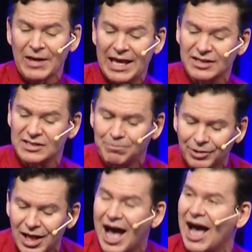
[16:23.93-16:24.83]
his
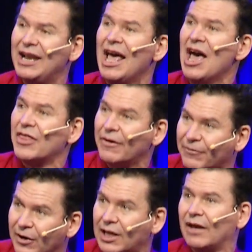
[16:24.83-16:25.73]
blood, the
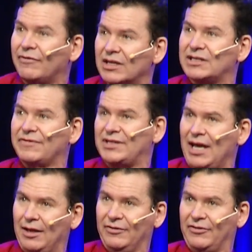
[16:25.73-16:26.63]
forgiveness of
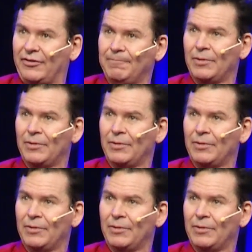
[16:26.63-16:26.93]
sins.